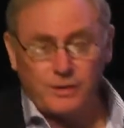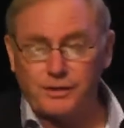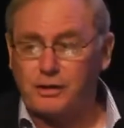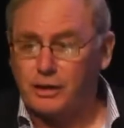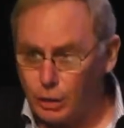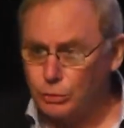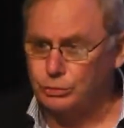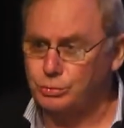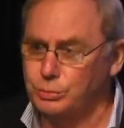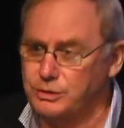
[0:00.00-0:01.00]
there's a
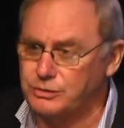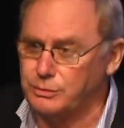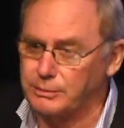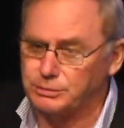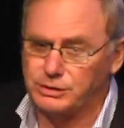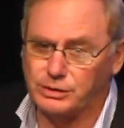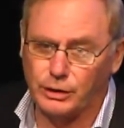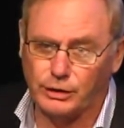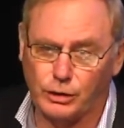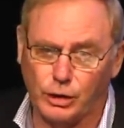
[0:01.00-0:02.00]
cultural disruption
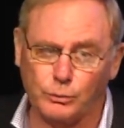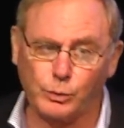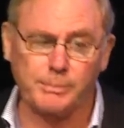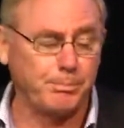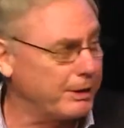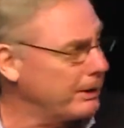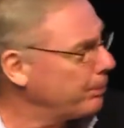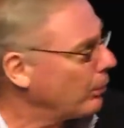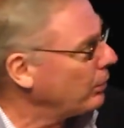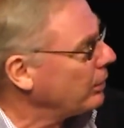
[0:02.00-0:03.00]
going on where
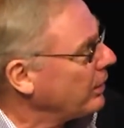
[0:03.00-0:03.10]
people